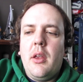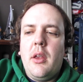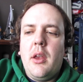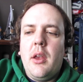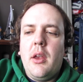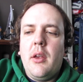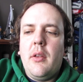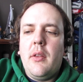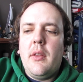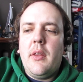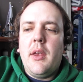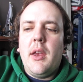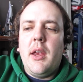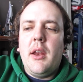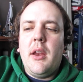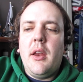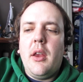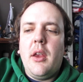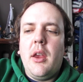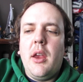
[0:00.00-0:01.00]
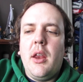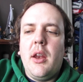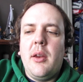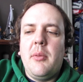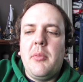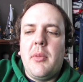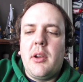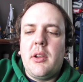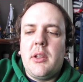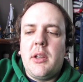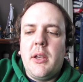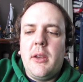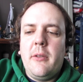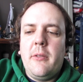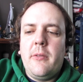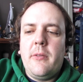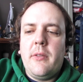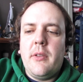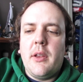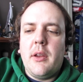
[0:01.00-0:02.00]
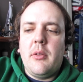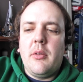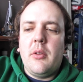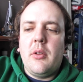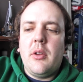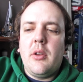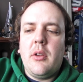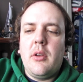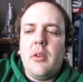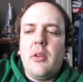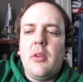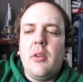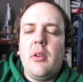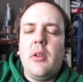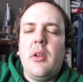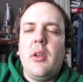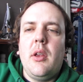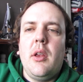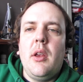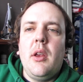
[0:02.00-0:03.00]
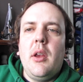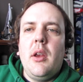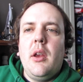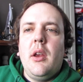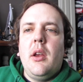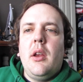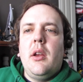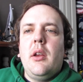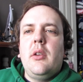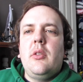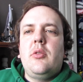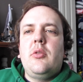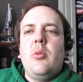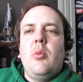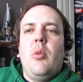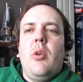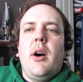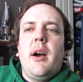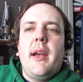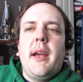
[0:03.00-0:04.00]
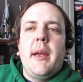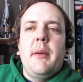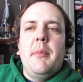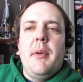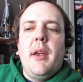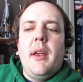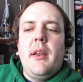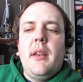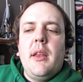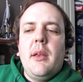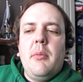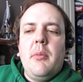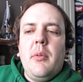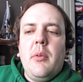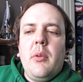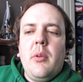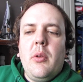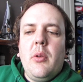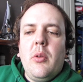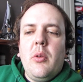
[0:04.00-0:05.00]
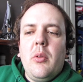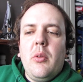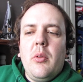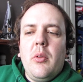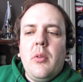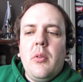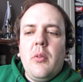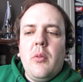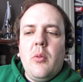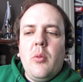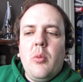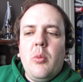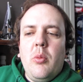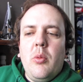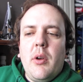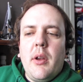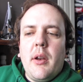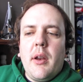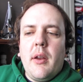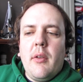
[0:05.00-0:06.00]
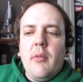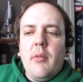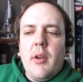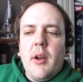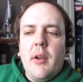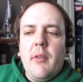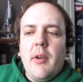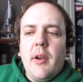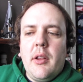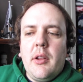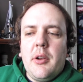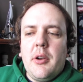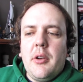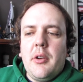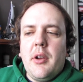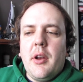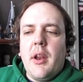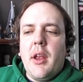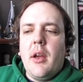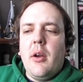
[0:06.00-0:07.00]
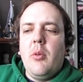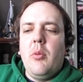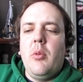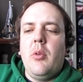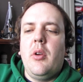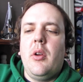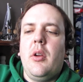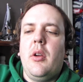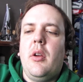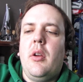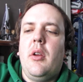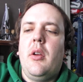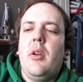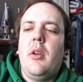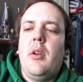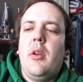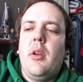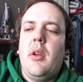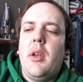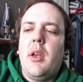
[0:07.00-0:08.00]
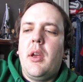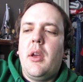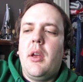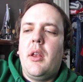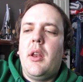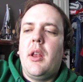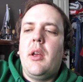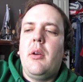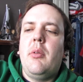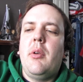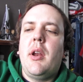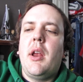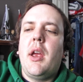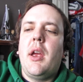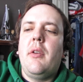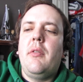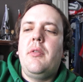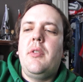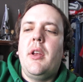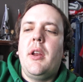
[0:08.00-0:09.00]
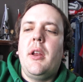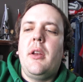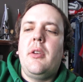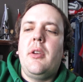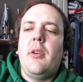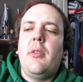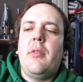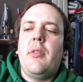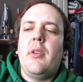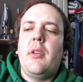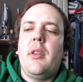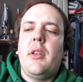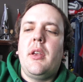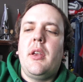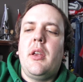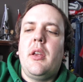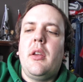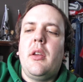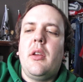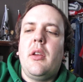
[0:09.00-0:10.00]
Yeah, they ate in my life and as to why I made them. What what have I learned and how and how would I have done it differently?